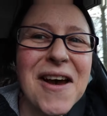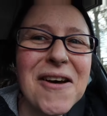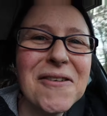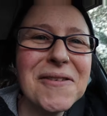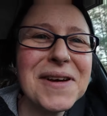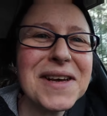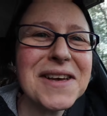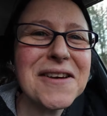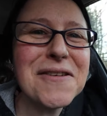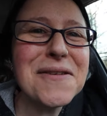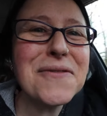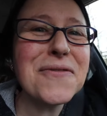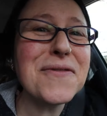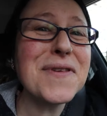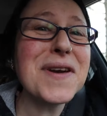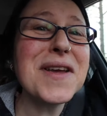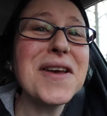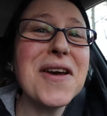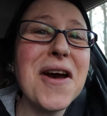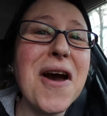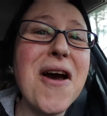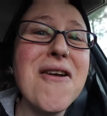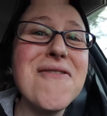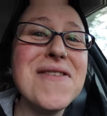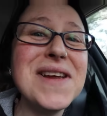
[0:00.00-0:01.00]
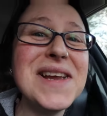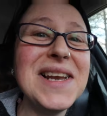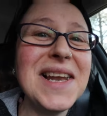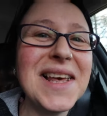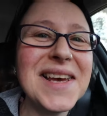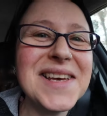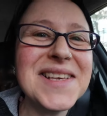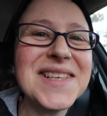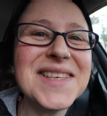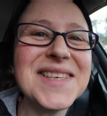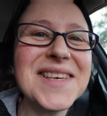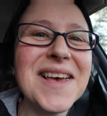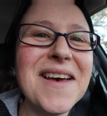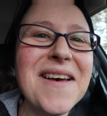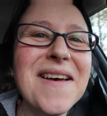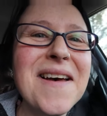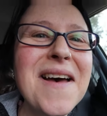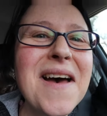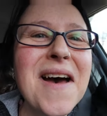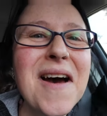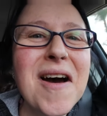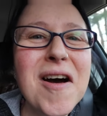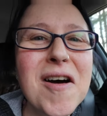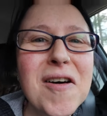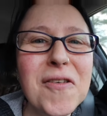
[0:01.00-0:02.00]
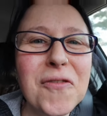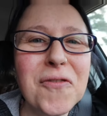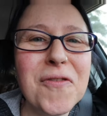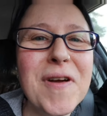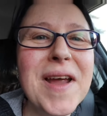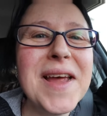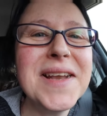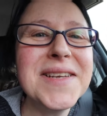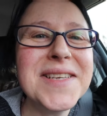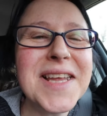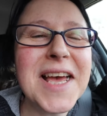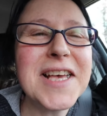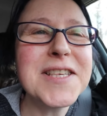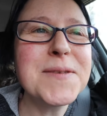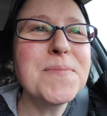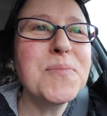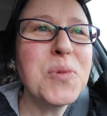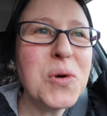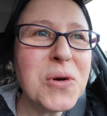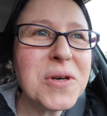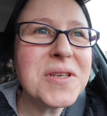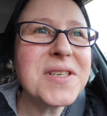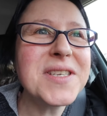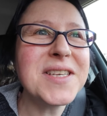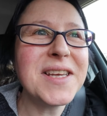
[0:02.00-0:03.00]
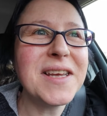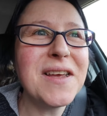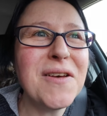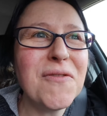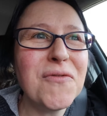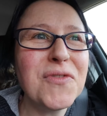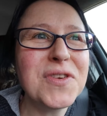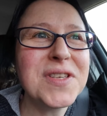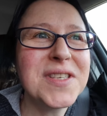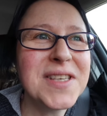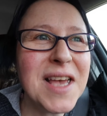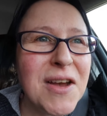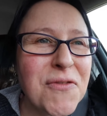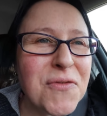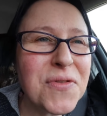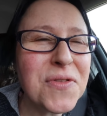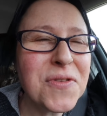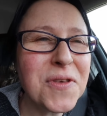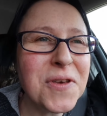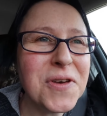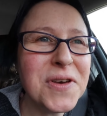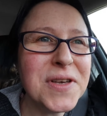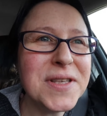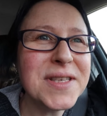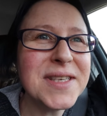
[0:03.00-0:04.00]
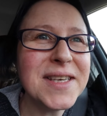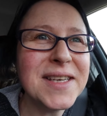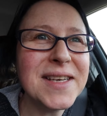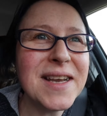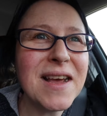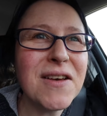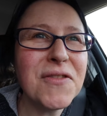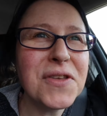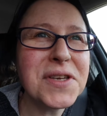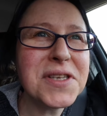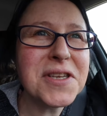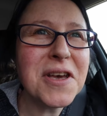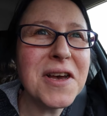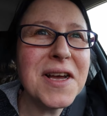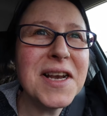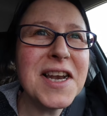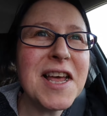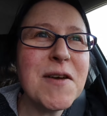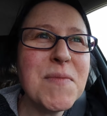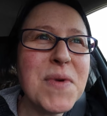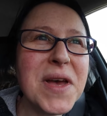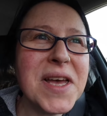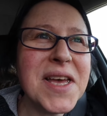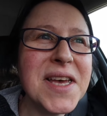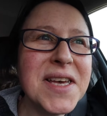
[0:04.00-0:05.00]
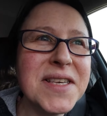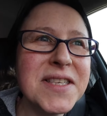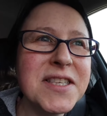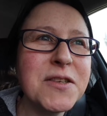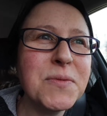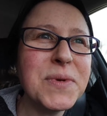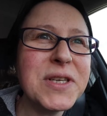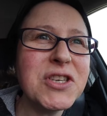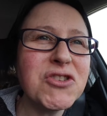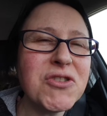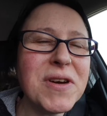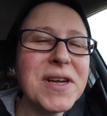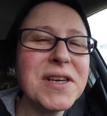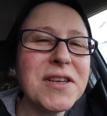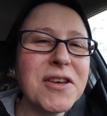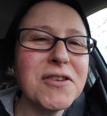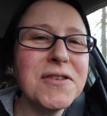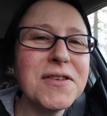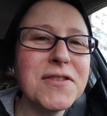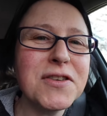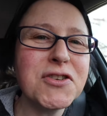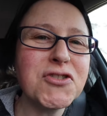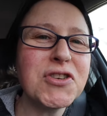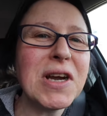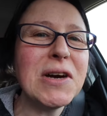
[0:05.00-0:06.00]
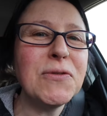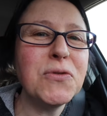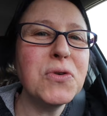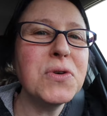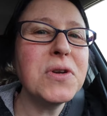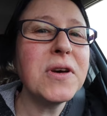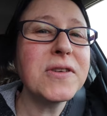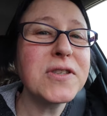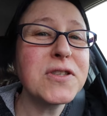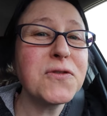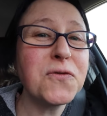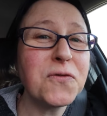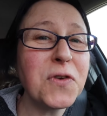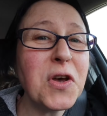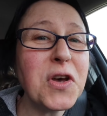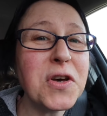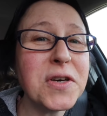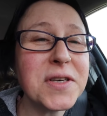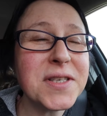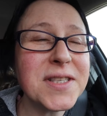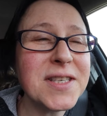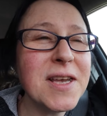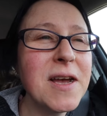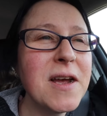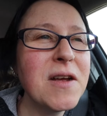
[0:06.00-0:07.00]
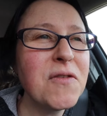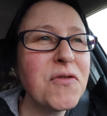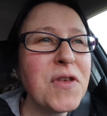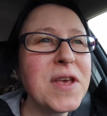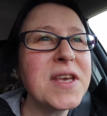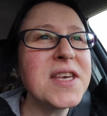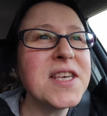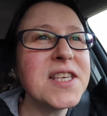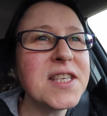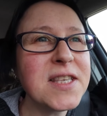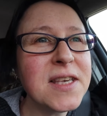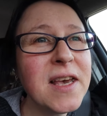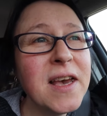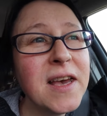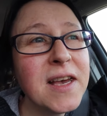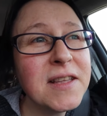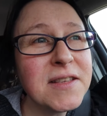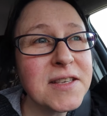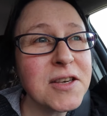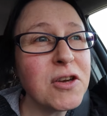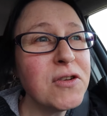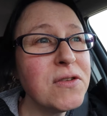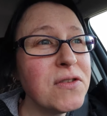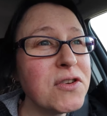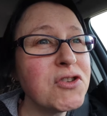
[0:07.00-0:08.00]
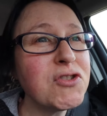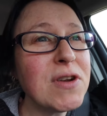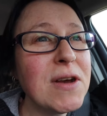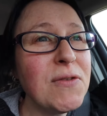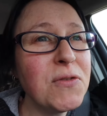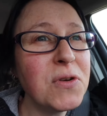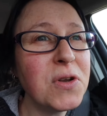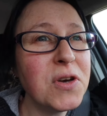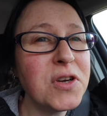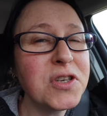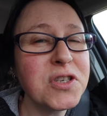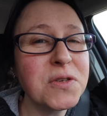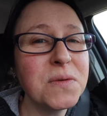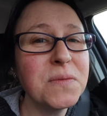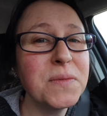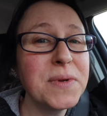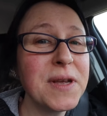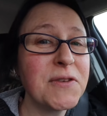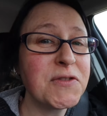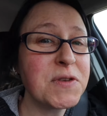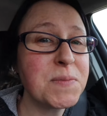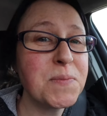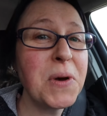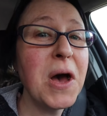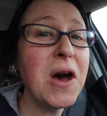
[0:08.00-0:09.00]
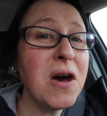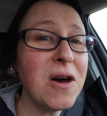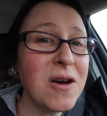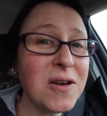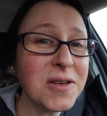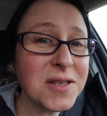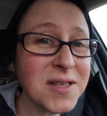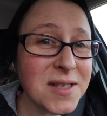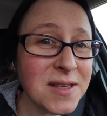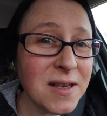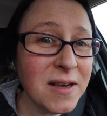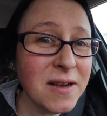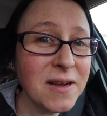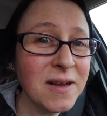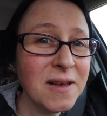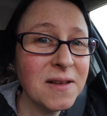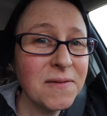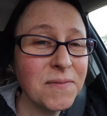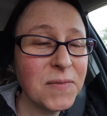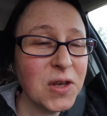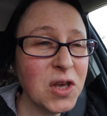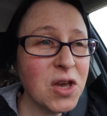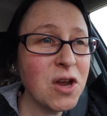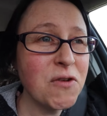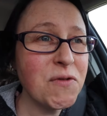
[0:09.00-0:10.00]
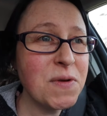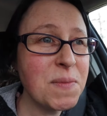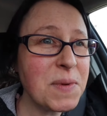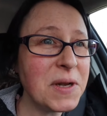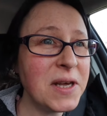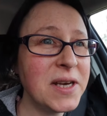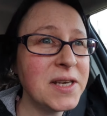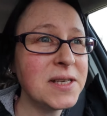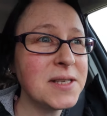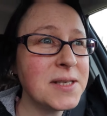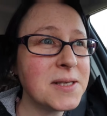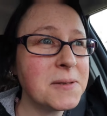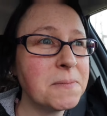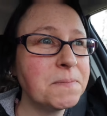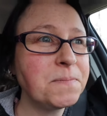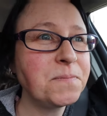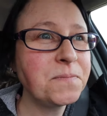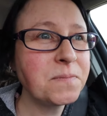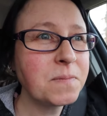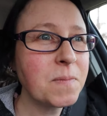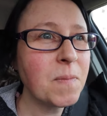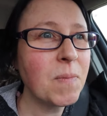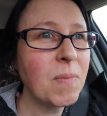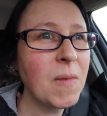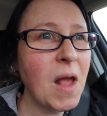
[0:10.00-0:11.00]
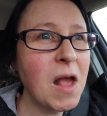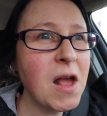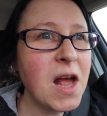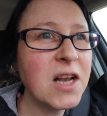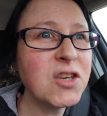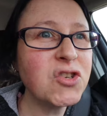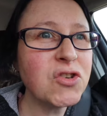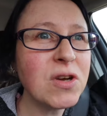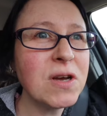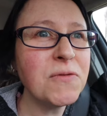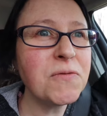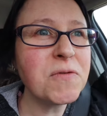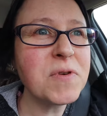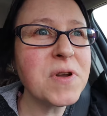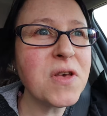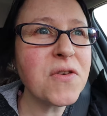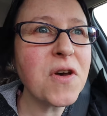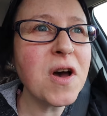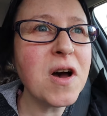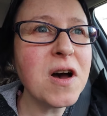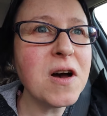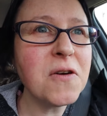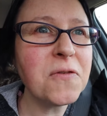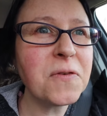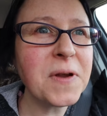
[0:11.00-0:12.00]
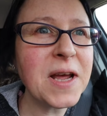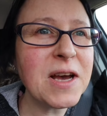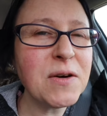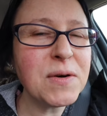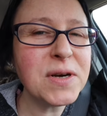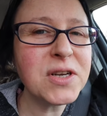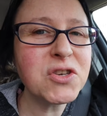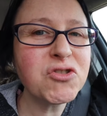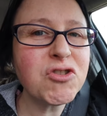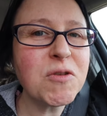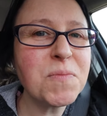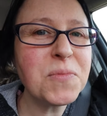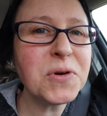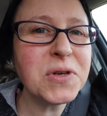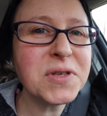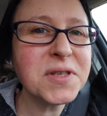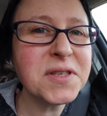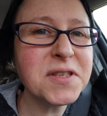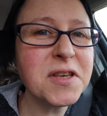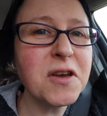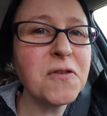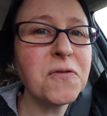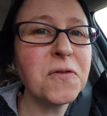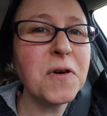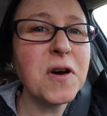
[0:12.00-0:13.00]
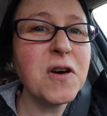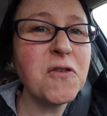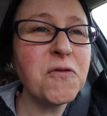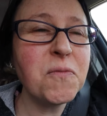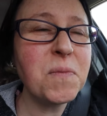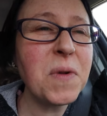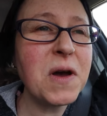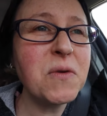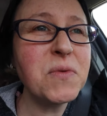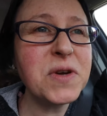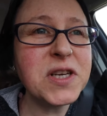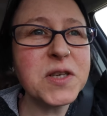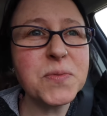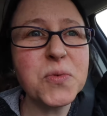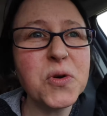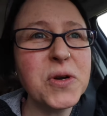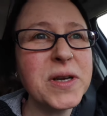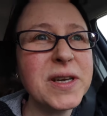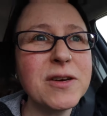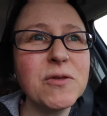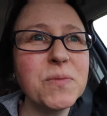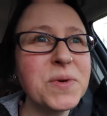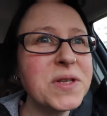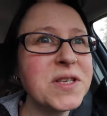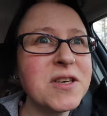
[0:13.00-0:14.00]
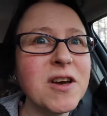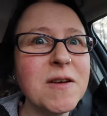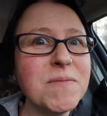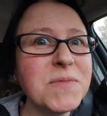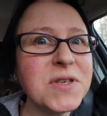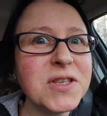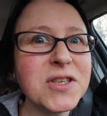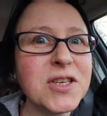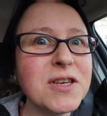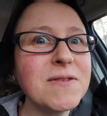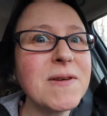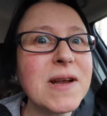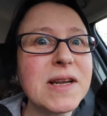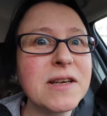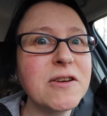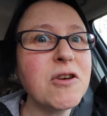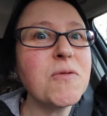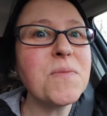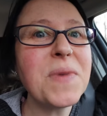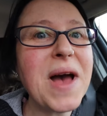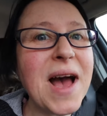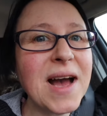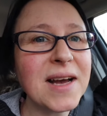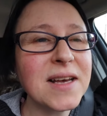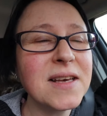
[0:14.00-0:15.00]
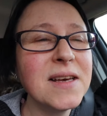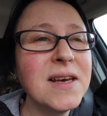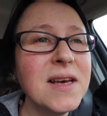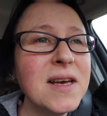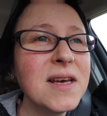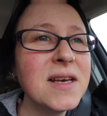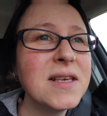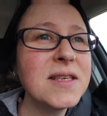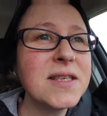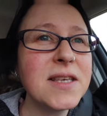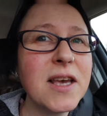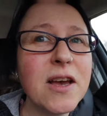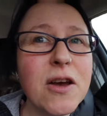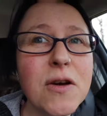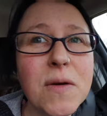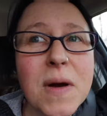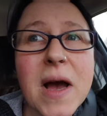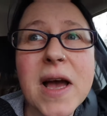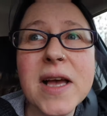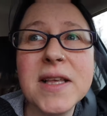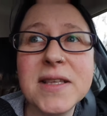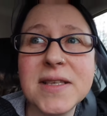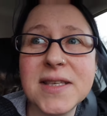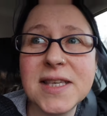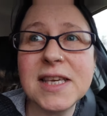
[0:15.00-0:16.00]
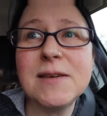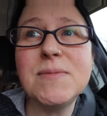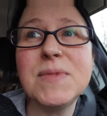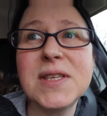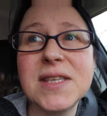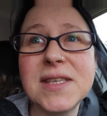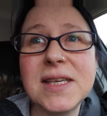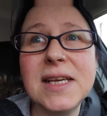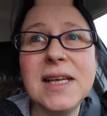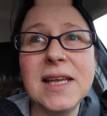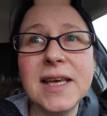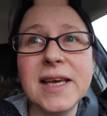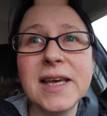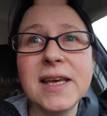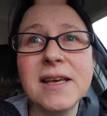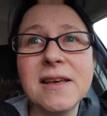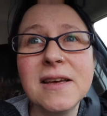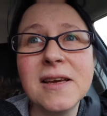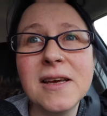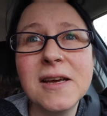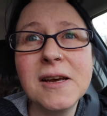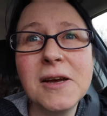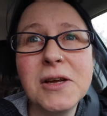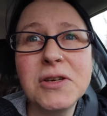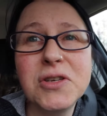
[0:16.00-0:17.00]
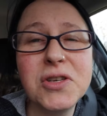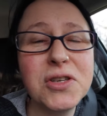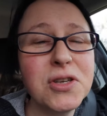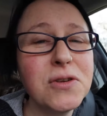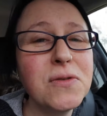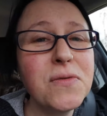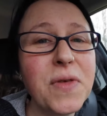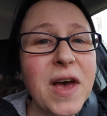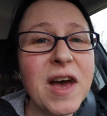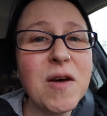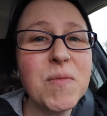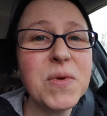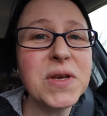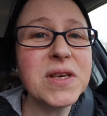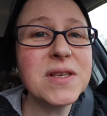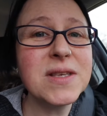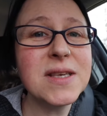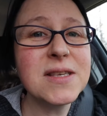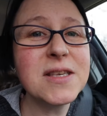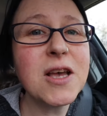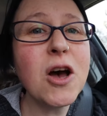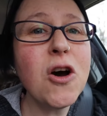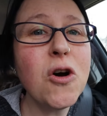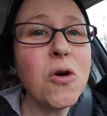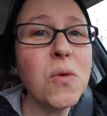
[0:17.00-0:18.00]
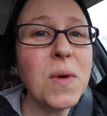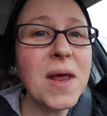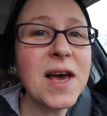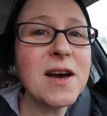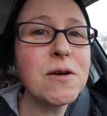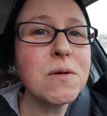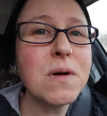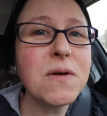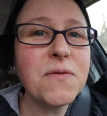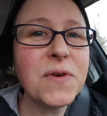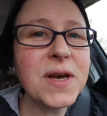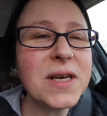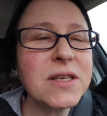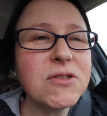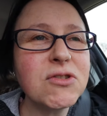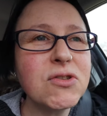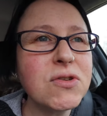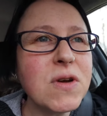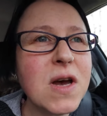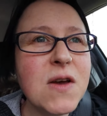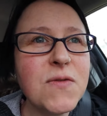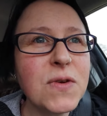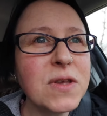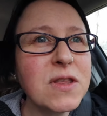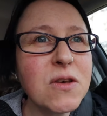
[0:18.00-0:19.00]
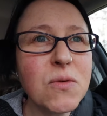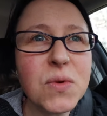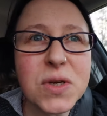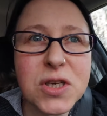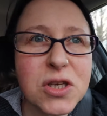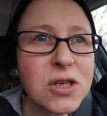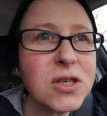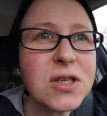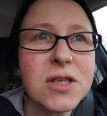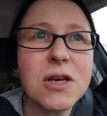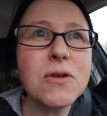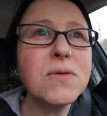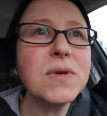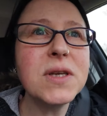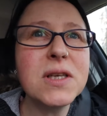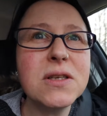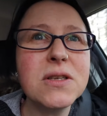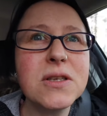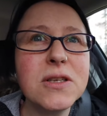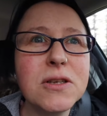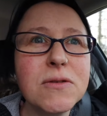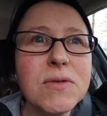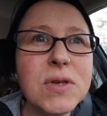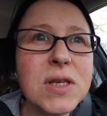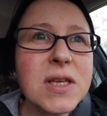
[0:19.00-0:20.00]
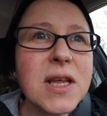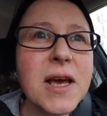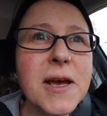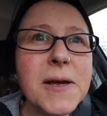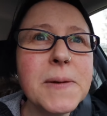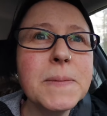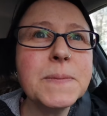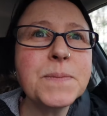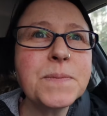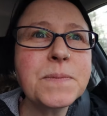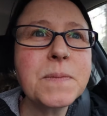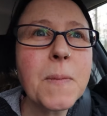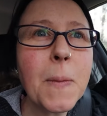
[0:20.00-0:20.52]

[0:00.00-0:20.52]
We're going for a curry later. Our friend has booked it for 7:30. Now the dilemma is, do we try and go to the Travelodge first? Thing is, to go to the Travelodge, we have to pass the curry place and drive for another half hour, drop our stuff off, by which point it'll be time to turn around and go back. So it seems silly to do that because there's a whole hour of extra driving that we just don't need to do today.